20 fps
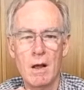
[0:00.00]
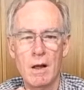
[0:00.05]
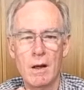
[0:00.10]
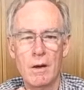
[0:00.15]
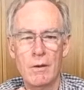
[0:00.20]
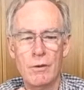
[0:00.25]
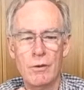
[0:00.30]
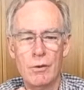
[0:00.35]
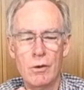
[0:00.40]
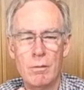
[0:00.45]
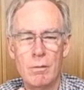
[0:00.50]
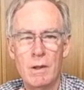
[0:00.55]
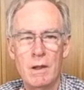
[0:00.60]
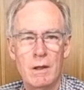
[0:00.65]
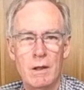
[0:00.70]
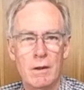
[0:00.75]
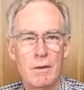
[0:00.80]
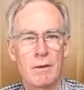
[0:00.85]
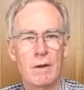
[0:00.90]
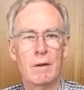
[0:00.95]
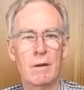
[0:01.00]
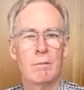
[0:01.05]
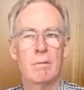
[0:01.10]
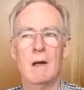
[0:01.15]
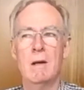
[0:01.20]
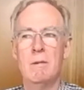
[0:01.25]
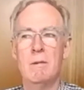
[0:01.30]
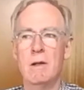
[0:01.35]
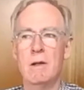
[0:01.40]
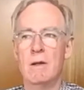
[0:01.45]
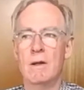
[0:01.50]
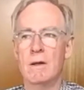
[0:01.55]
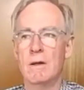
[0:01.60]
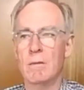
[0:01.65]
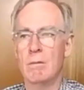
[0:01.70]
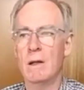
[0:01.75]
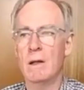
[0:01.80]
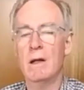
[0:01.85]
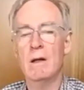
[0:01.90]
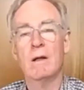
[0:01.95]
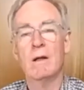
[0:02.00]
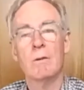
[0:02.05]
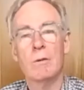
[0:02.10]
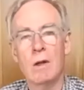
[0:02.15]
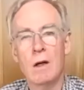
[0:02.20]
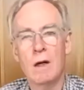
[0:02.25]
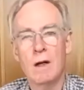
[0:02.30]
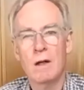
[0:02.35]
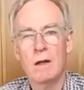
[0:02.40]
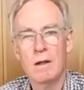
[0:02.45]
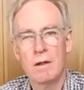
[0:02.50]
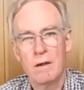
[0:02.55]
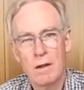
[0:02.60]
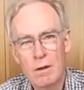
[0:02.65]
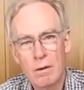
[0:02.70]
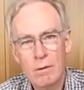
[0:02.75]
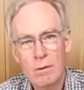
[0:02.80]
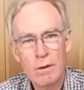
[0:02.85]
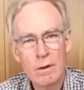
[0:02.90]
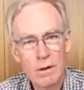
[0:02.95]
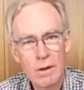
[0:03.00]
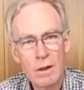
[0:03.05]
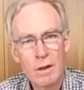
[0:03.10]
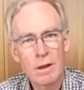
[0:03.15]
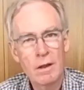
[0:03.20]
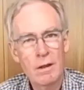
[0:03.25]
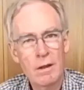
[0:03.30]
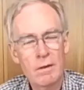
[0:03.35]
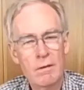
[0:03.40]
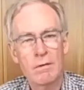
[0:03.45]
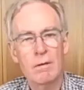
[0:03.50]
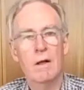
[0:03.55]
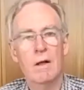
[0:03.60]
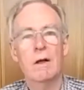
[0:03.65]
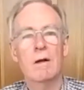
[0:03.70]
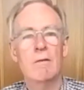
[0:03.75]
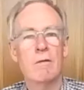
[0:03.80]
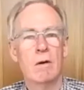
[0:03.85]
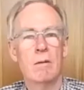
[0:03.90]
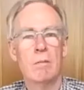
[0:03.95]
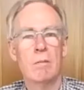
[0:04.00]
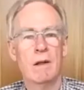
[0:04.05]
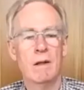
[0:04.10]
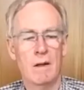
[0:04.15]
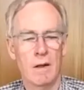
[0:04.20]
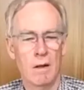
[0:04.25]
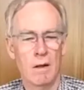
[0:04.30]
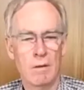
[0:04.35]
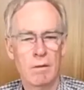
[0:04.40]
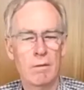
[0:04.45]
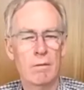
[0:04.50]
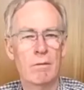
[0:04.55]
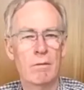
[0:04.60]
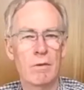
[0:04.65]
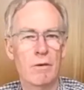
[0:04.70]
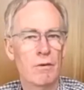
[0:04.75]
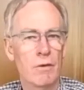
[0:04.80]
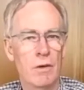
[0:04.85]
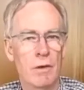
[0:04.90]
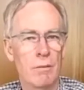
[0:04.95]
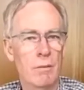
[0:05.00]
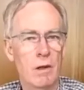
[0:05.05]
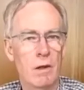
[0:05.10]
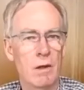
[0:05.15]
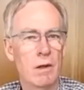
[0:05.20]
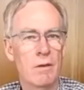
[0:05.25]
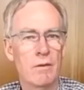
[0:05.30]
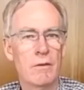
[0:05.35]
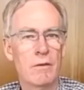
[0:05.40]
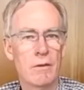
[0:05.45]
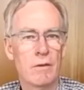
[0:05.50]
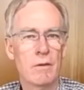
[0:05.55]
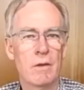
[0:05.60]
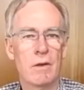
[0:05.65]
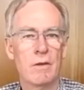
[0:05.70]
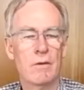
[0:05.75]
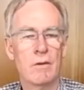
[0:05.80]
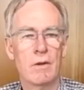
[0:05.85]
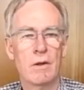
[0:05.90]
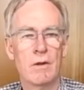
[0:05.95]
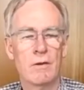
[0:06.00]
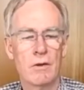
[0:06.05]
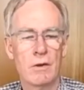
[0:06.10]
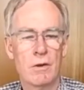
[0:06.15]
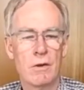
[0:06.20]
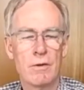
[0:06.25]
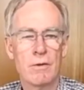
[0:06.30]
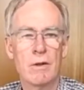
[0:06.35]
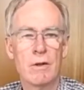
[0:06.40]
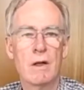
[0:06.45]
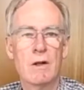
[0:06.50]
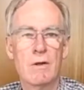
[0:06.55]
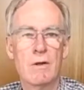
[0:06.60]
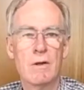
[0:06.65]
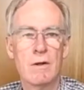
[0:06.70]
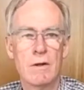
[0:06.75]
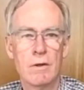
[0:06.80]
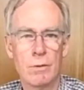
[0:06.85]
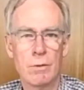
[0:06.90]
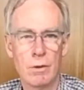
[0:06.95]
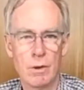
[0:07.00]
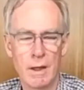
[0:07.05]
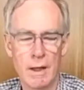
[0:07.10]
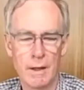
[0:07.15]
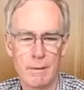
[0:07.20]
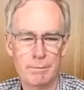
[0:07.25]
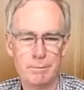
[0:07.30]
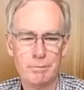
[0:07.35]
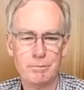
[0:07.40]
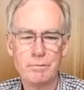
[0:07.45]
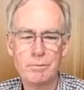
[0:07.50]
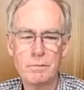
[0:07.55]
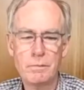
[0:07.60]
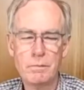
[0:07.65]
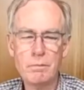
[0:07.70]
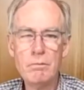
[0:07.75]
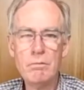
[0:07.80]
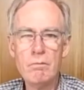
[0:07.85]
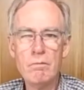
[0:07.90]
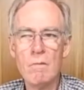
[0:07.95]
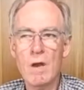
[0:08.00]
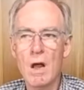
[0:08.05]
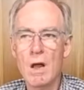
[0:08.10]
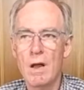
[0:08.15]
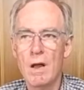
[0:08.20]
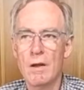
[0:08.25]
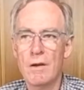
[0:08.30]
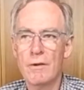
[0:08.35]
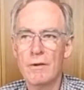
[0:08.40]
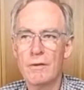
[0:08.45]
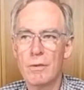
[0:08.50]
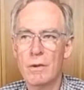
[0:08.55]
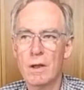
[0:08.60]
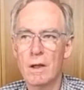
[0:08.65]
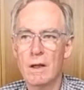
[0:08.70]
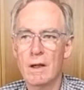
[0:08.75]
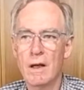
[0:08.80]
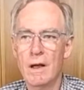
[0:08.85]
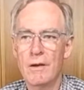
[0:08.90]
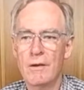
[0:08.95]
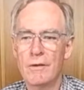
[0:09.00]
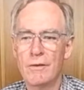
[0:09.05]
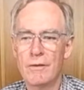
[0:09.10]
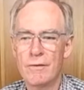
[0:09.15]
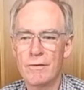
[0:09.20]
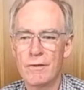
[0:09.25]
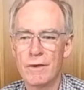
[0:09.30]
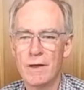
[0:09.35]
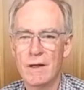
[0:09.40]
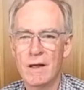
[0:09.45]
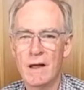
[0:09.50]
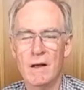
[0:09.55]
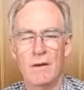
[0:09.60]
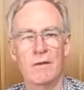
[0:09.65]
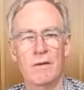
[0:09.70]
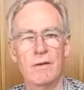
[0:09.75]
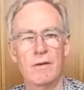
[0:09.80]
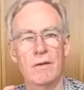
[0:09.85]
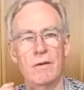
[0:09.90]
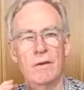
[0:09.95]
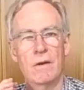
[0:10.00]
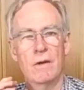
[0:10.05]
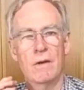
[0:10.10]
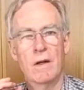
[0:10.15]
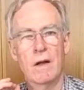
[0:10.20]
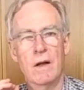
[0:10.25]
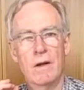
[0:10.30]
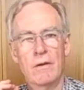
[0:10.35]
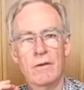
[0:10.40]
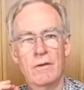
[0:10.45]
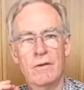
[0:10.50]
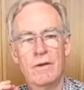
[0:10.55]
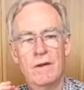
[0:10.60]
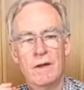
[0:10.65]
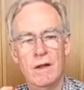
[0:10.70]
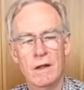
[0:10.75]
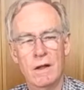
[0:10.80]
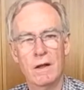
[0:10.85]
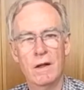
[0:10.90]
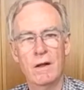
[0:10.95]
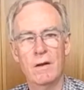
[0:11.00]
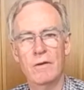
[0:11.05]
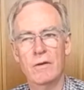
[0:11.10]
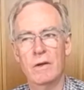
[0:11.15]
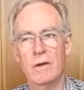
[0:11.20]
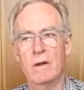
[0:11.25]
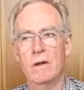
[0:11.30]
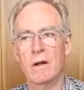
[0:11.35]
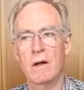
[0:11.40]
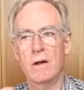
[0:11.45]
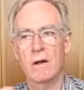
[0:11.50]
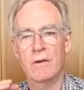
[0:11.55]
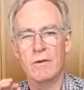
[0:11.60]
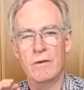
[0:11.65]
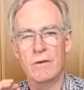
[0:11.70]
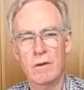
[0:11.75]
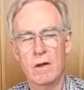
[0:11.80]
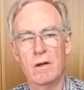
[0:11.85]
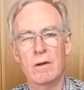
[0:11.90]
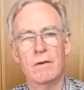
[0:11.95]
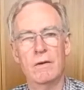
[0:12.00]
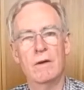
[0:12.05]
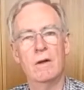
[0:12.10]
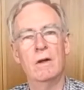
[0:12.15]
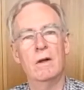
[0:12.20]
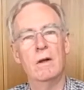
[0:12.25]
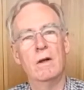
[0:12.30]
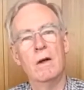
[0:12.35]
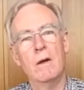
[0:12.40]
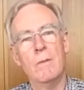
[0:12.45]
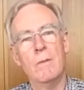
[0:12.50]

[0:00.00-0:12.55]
Normally you think maybe the bigger the wine, the longer the length of flavour, but no, with Semillon it's a contradiction to all that. This wine has finesse, it has delicacy, it has subtlety,